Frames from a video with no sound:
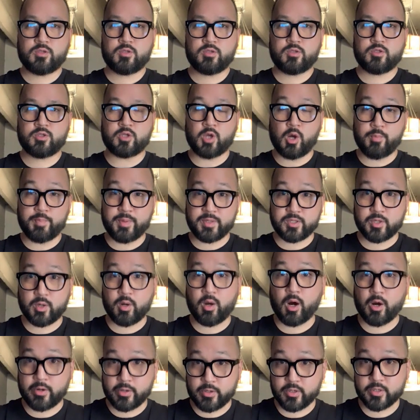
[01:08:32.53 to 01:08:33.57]
Don't be so
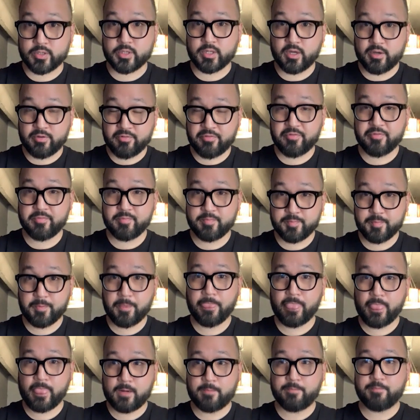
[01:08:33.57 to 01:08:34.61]
hard on yourself,
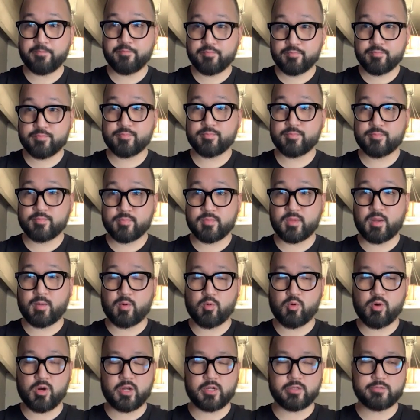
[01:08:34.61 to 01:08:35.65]
number
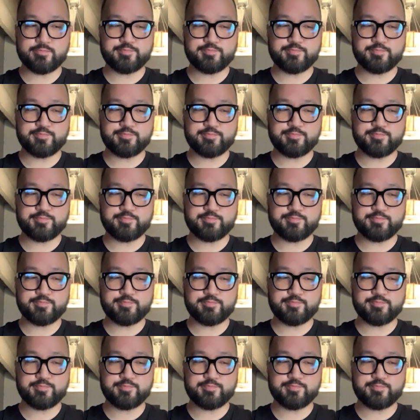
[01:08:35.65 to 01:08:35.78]
one.